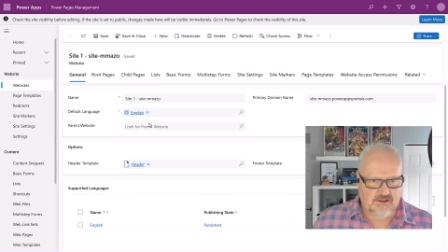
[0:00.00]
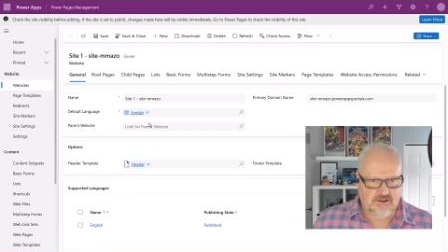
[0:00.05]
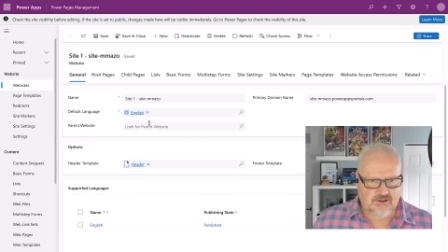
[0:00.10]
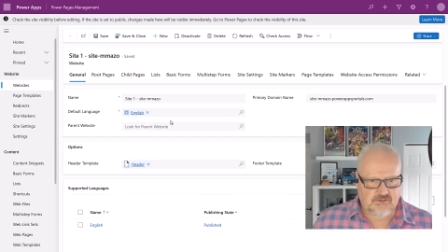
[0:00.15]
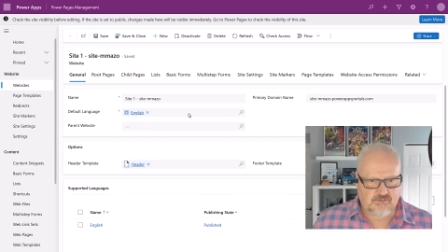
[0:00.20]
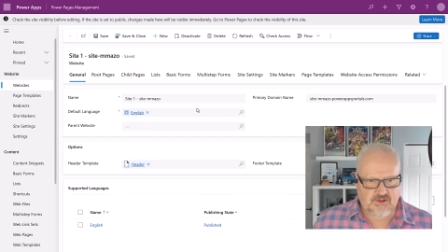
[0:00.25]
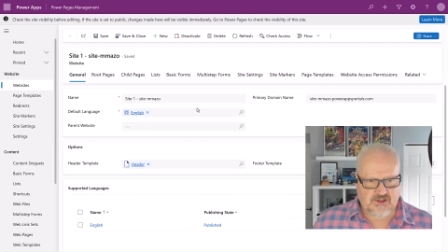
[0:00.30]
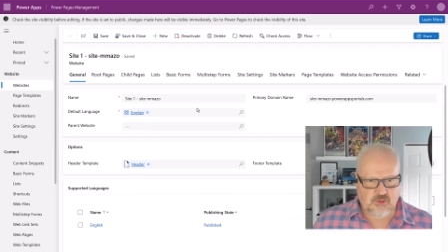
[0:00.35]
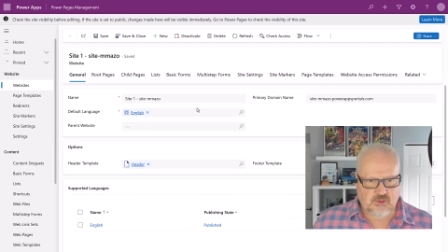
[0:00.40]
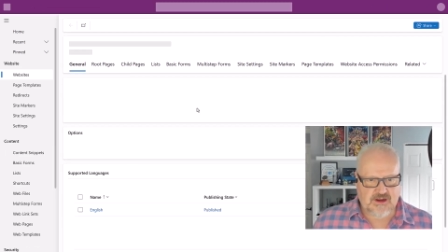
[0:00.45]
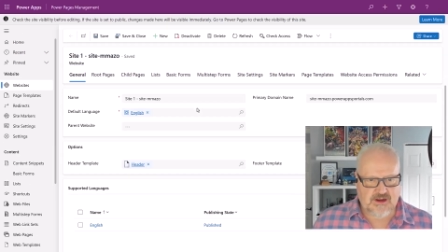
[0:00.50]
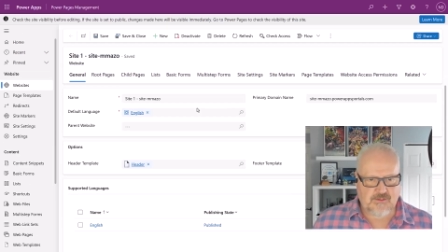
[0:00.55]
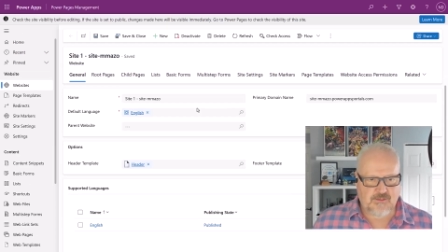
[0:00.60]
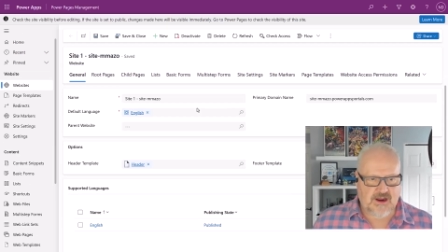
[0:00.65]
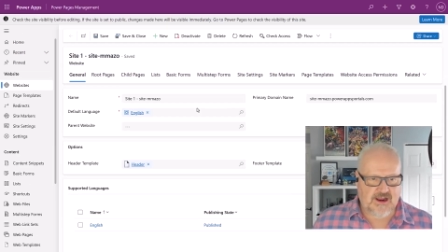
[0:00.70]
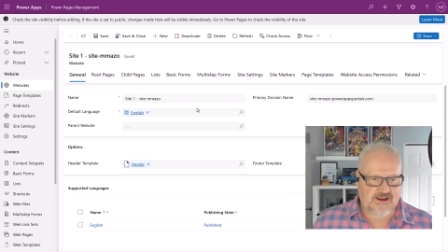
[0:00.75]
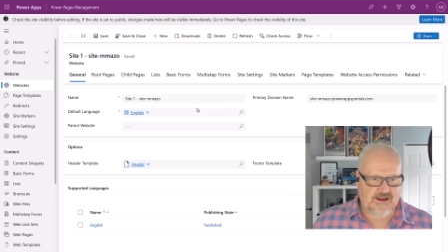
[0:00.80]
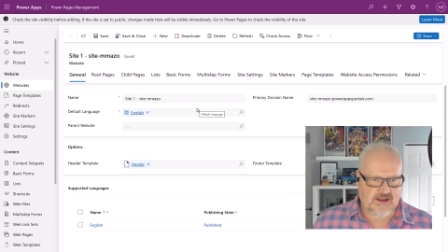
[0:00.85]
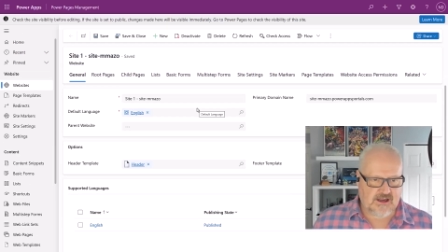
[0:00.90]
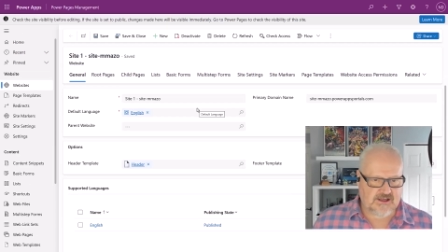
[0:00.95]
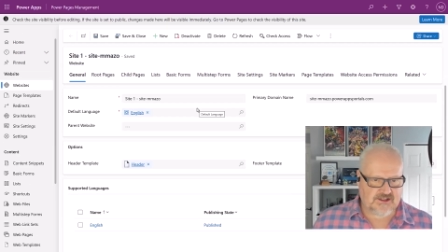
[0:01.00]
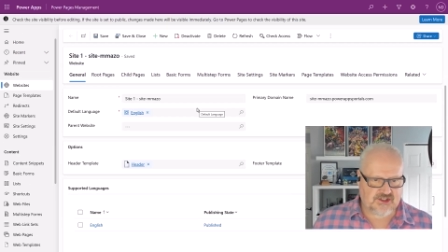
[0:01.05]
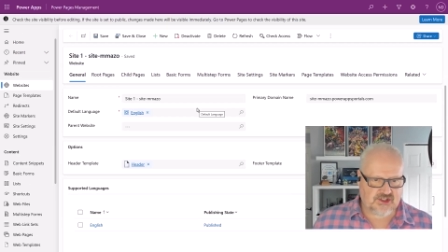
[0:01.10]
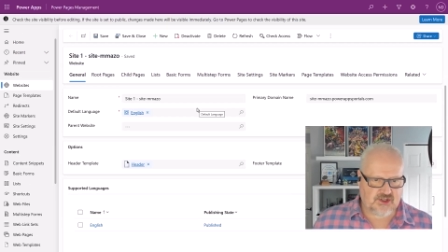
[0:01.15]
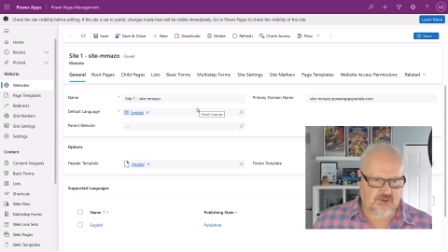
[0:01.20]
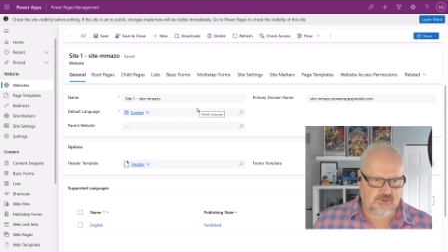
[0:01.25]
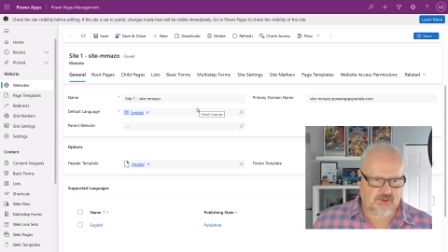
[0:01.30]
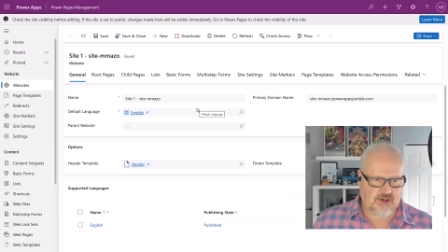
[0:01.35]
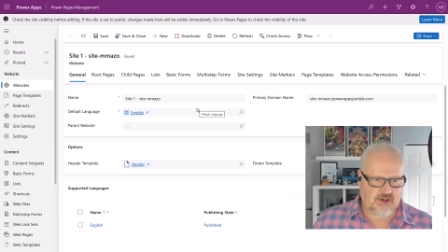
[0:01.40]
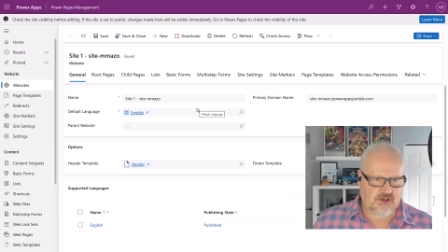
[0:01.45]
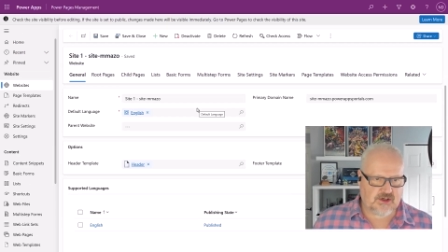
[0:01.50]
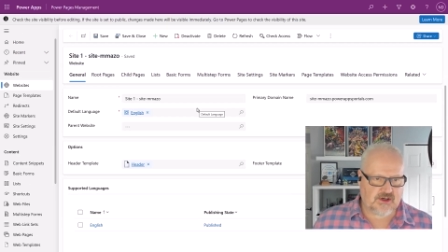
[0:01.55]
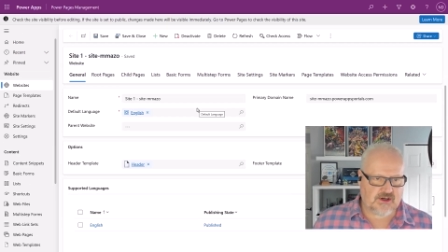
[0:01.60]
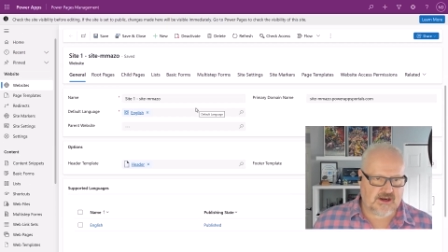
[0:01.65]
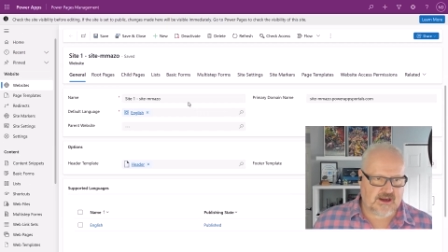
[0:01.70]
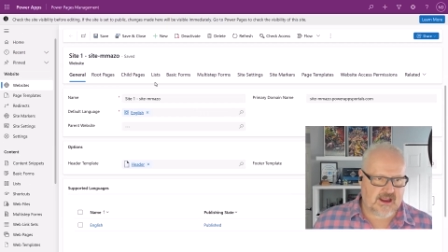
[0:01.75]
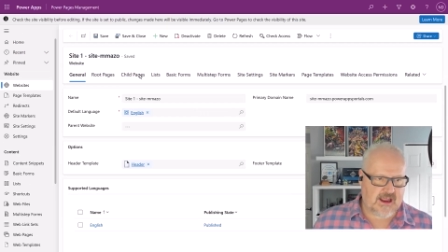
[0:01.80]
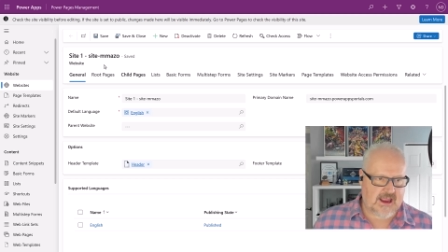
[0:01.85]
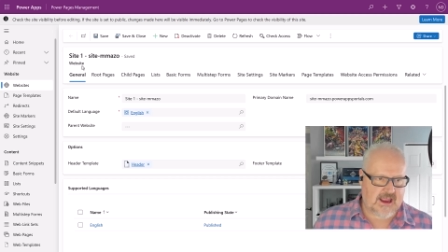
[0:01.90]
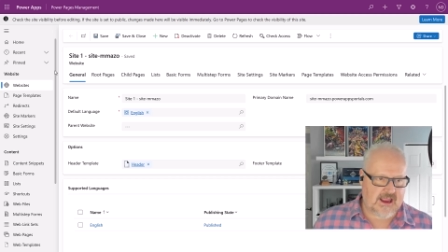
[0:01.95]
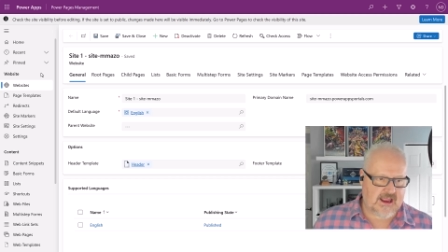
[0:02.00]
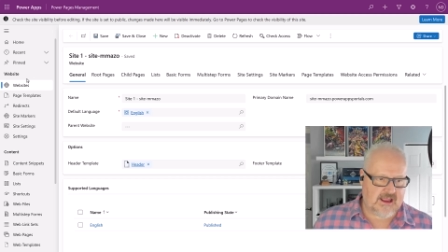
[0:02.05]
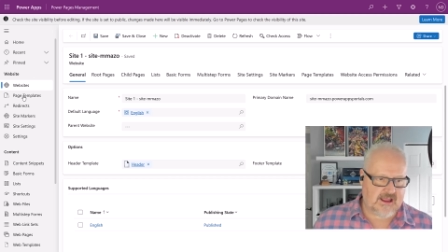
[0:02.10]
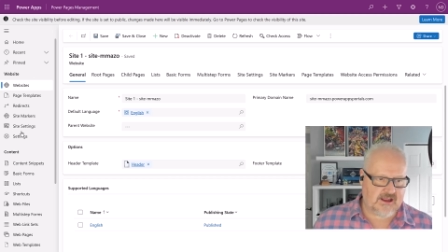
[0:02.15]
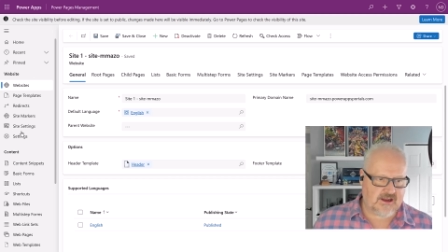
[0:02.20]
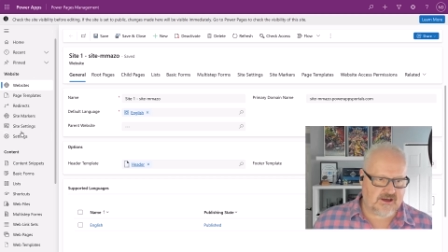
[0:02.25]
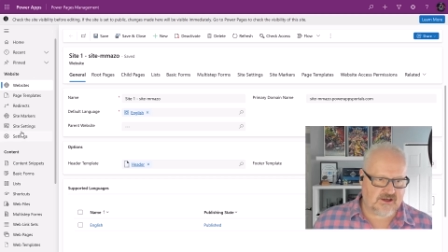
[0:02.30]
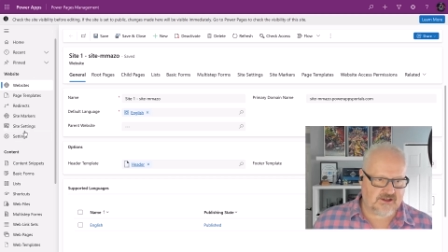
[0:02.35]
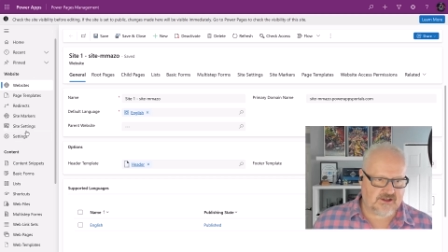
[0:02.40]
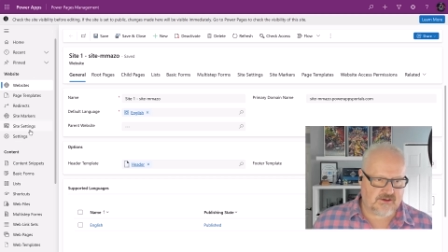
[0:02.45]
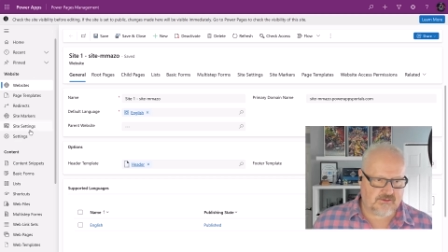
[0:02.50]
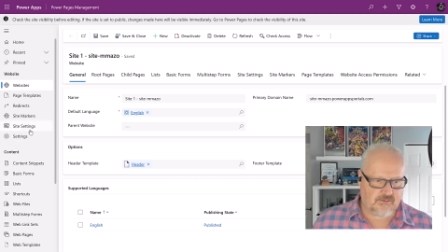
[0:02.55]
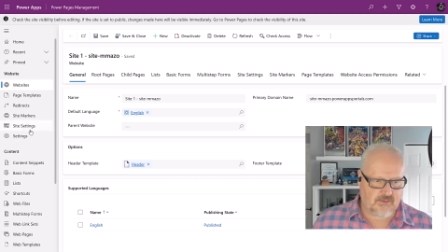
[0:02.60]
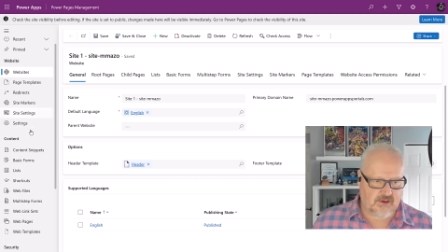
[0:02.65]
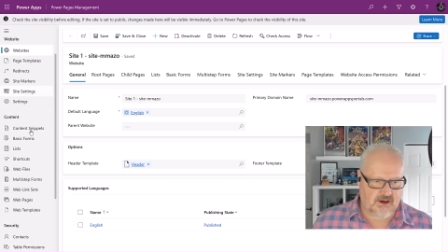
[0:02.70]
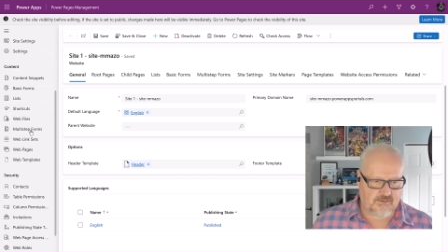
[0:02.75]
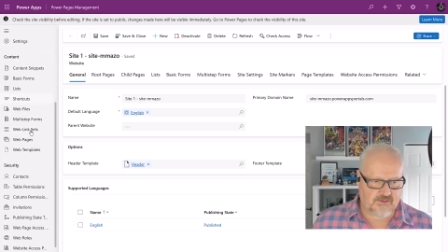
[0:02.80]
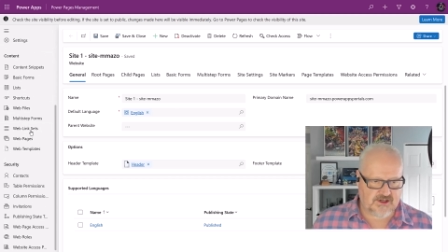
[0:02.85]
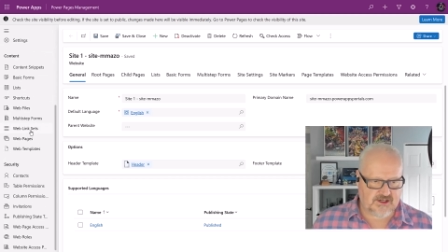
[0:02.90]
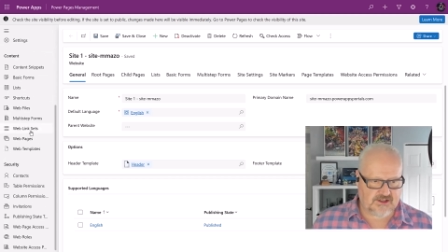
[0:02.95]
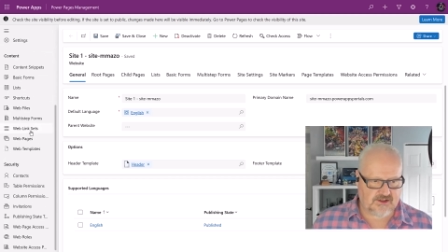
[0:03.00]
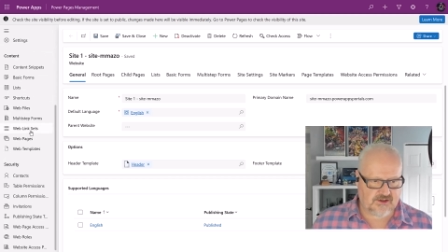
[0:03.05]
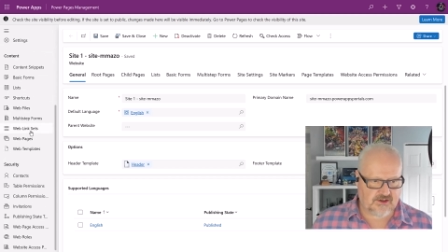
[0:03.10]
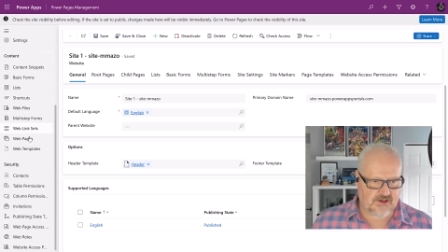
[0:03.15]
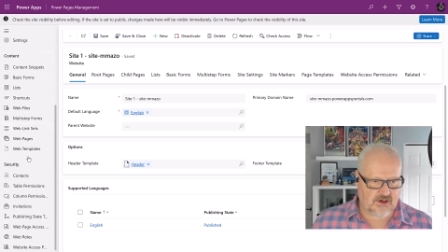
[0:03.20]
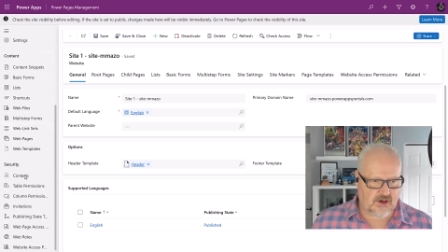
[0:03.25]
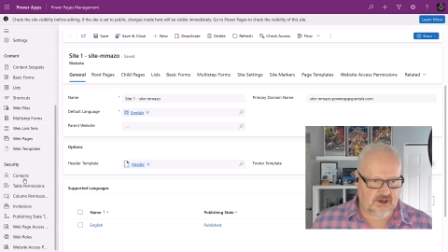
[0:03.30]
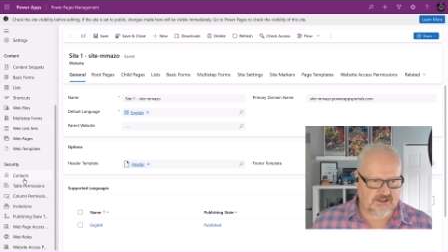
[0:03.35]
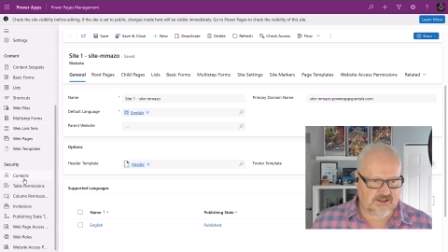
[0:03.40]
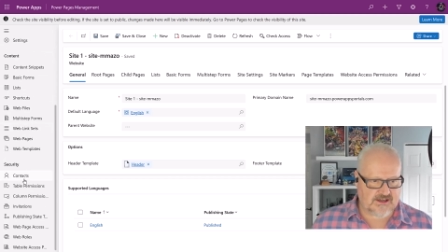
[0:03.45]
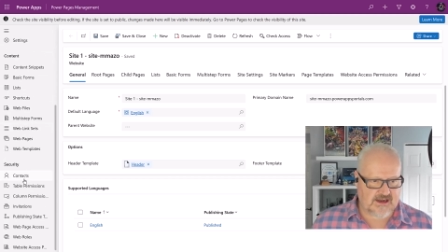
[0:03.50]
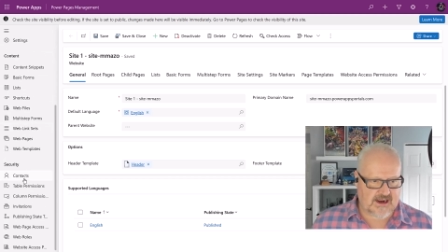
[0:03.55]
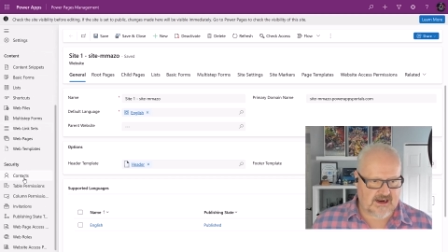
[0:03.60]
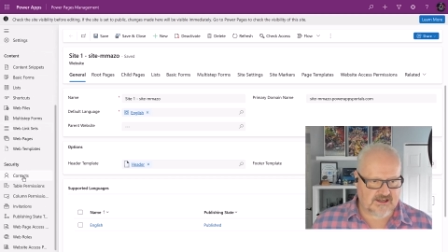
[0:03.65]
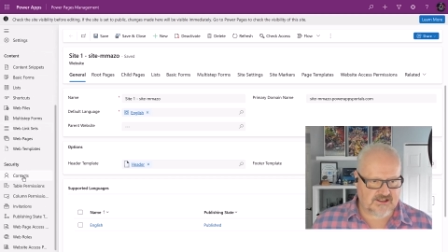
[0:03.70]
between my customer and my particular contact.